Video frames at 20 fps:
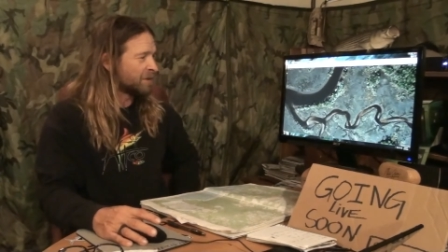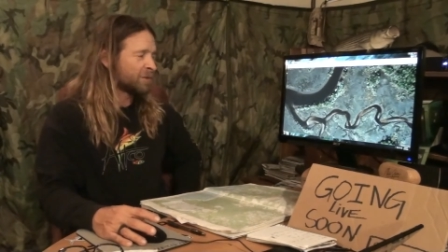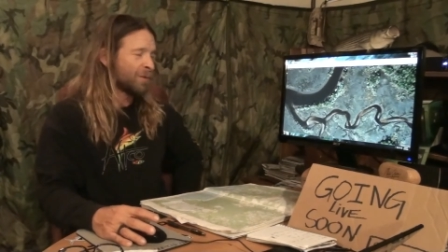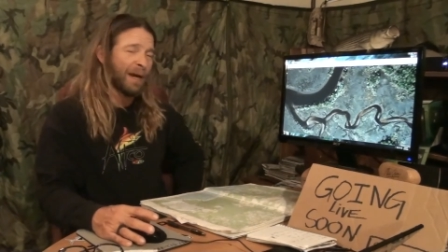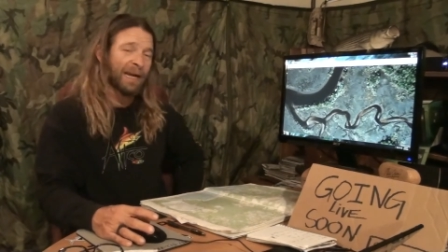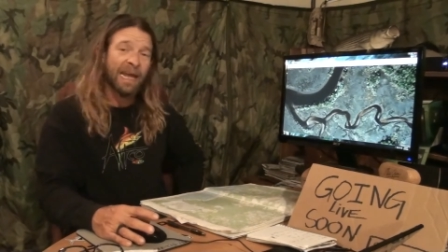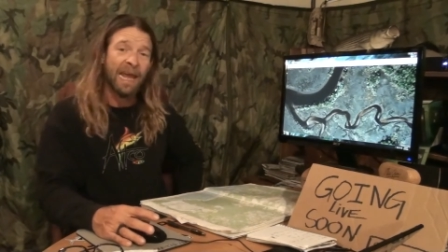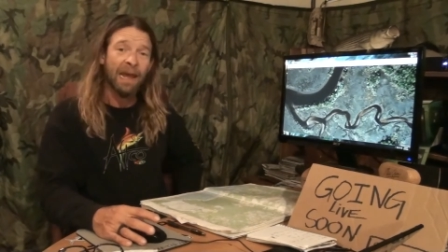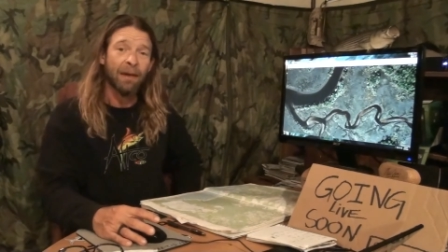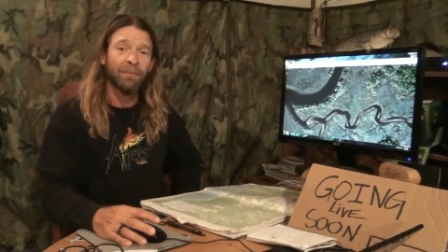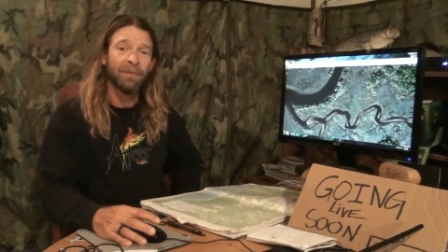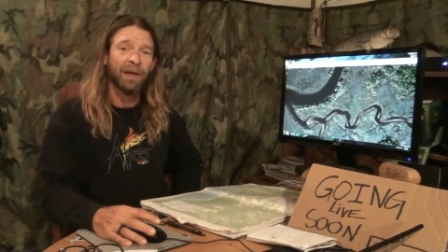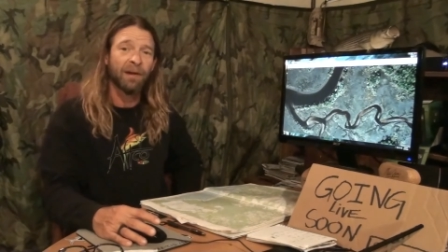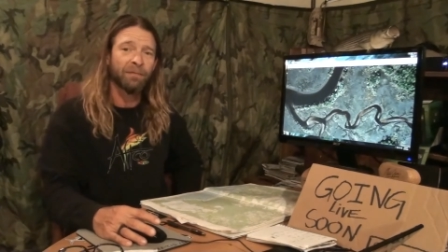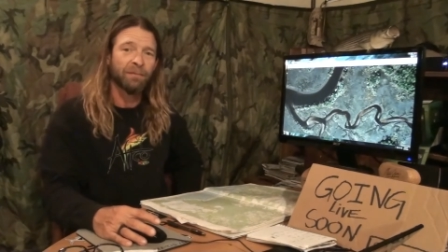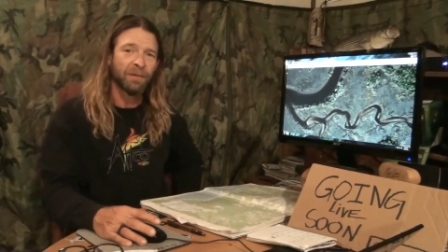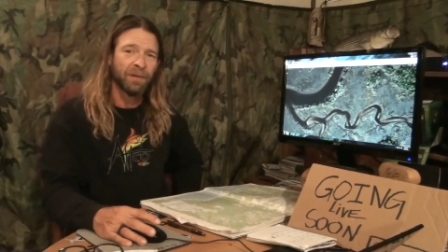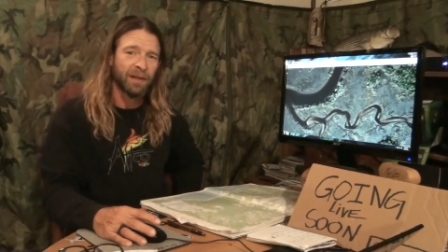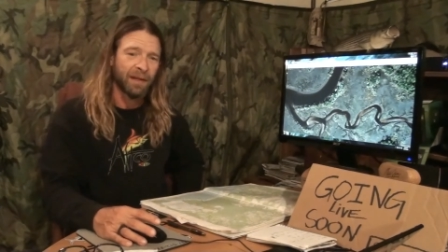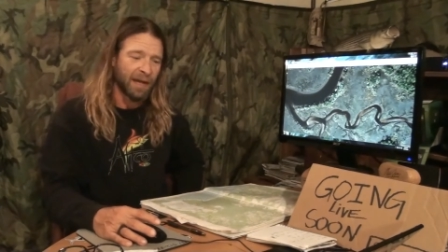So I camped there
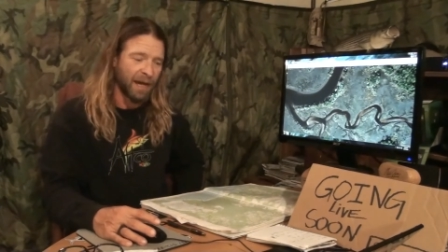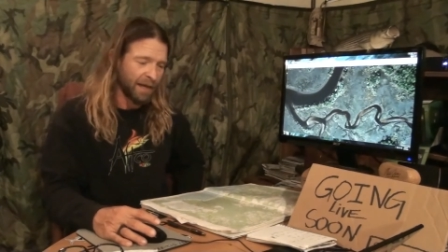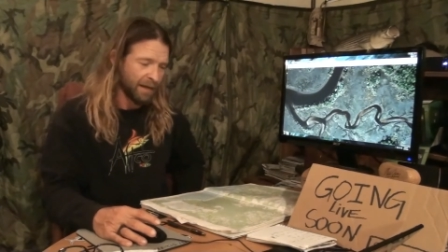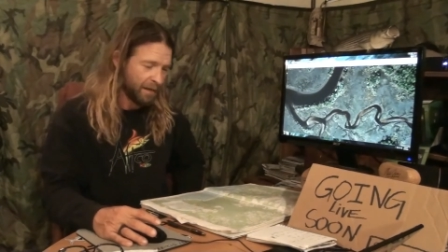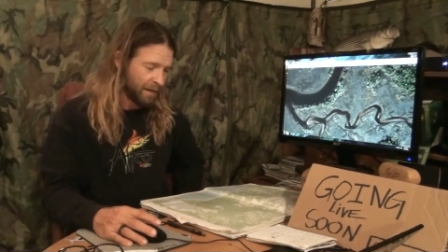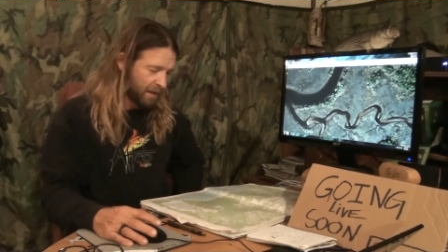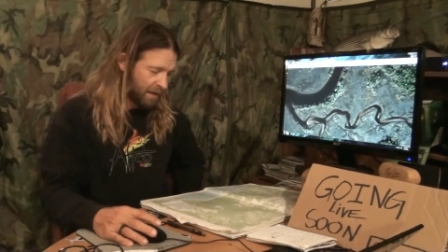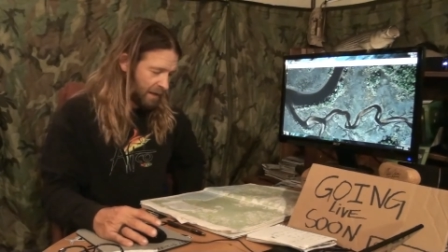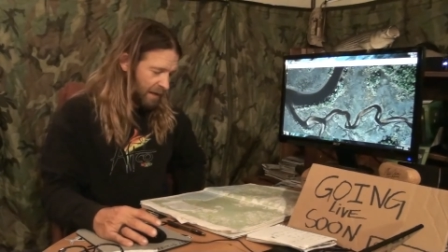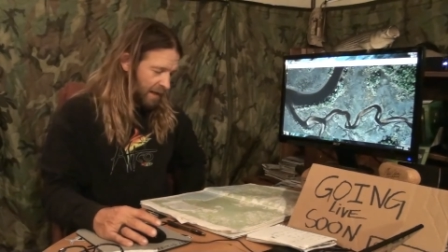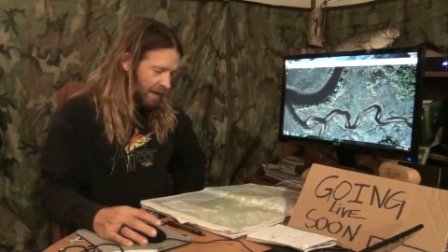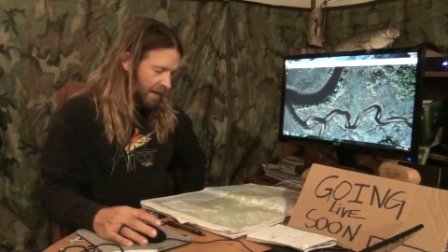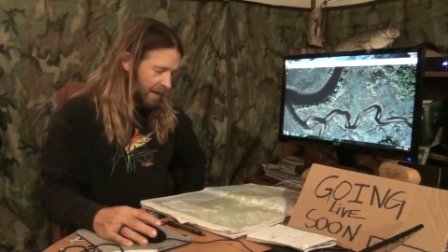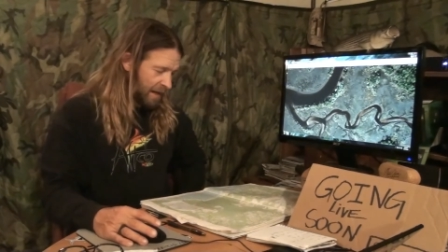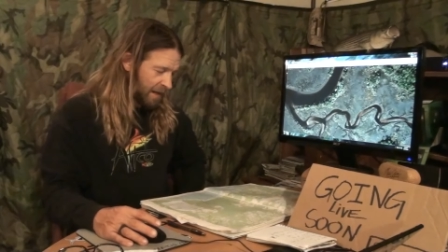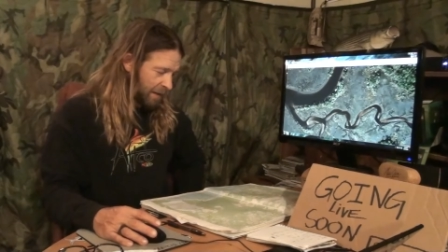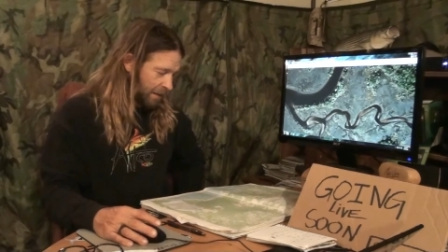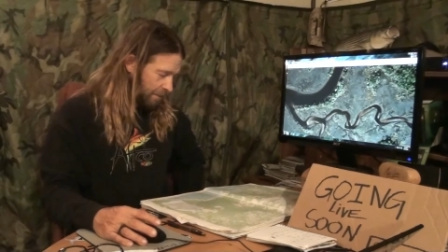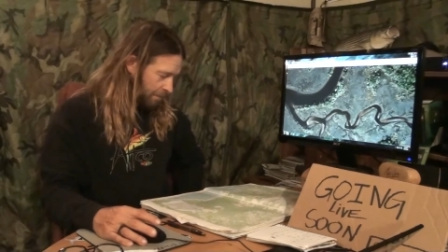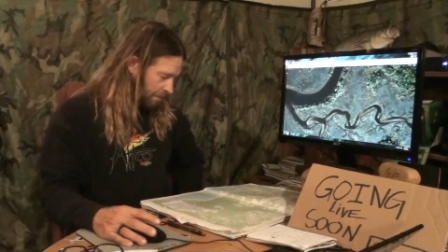for the night,
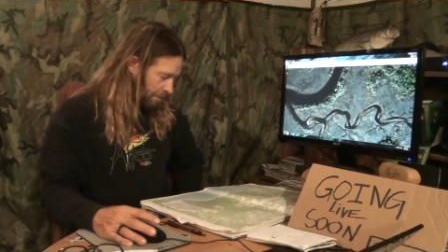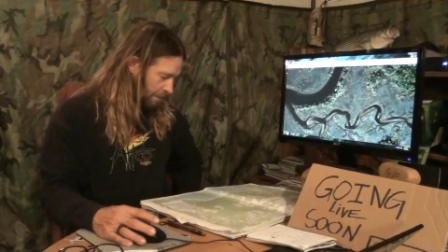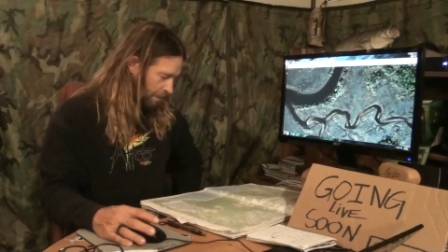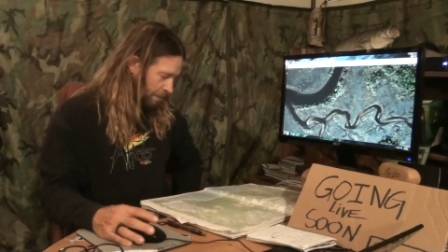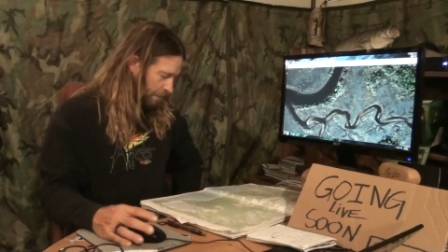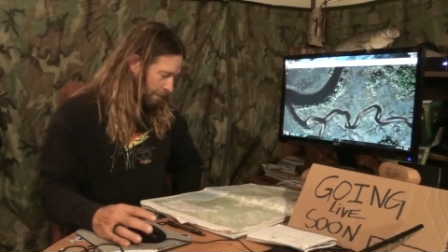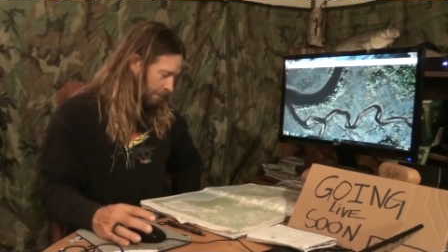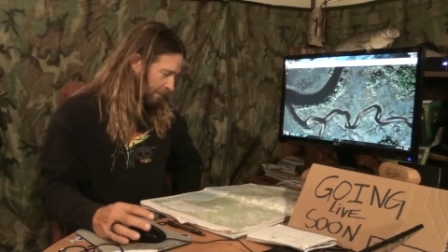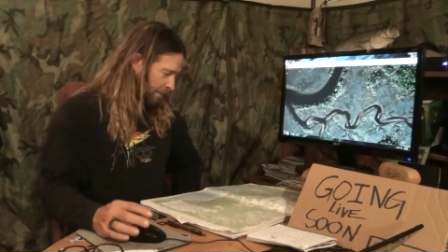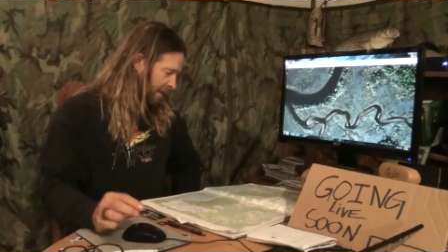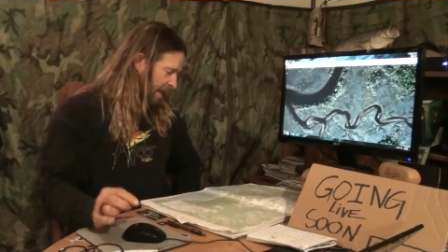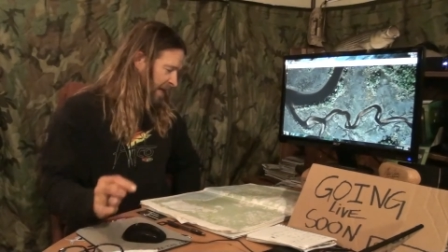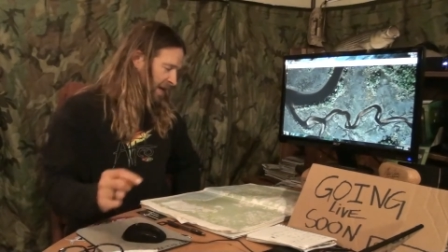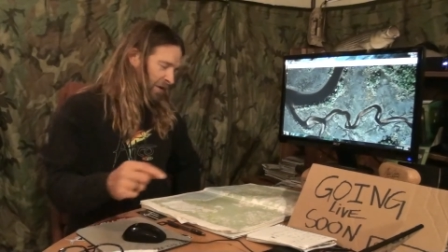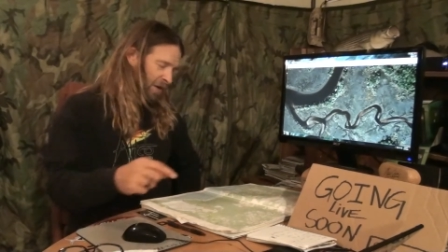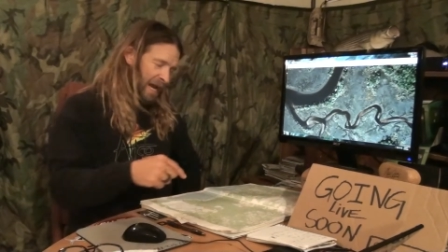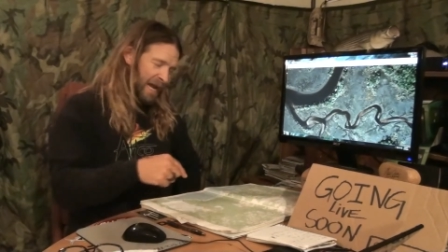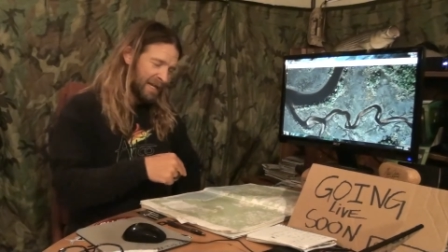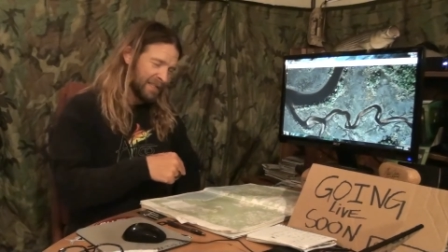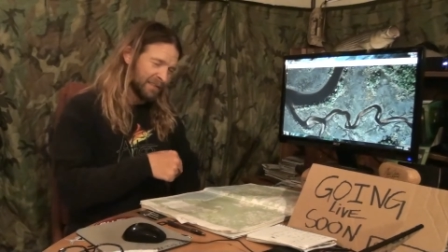and
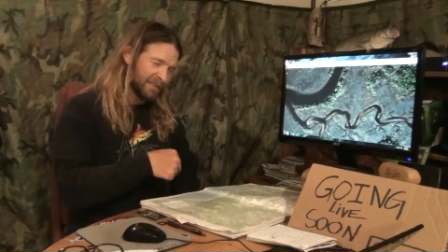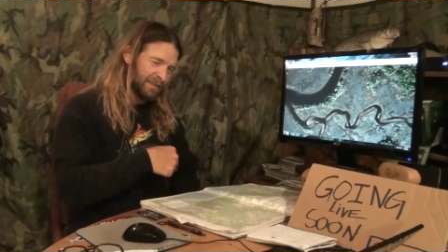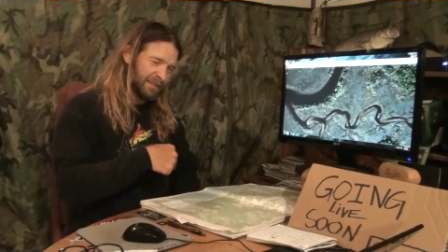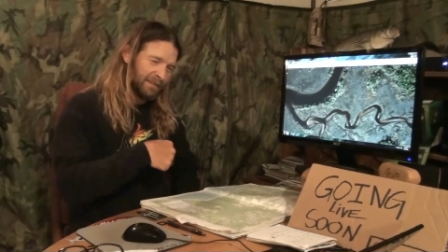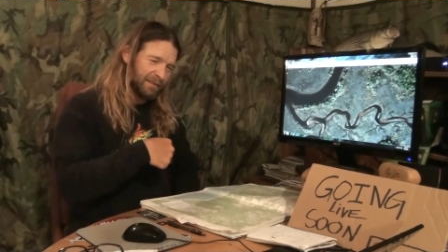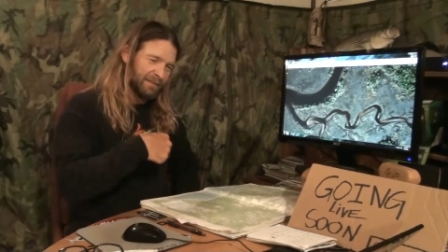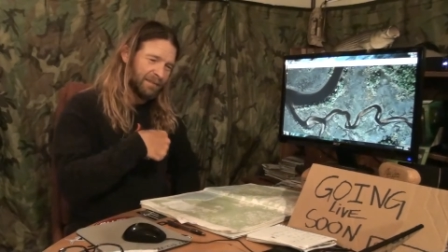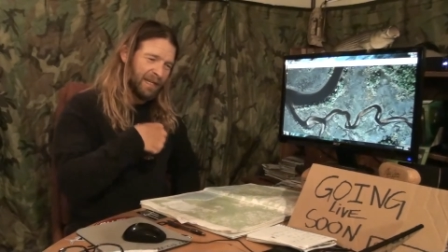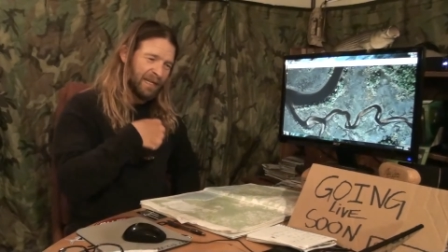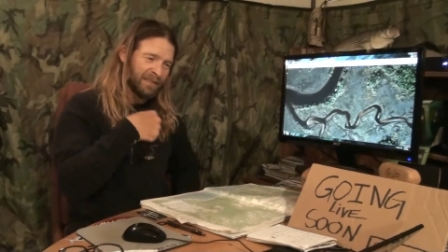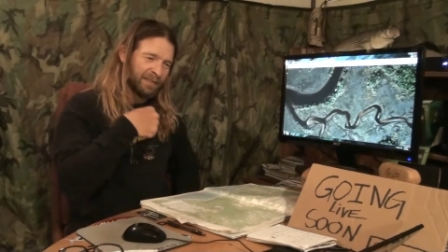later, as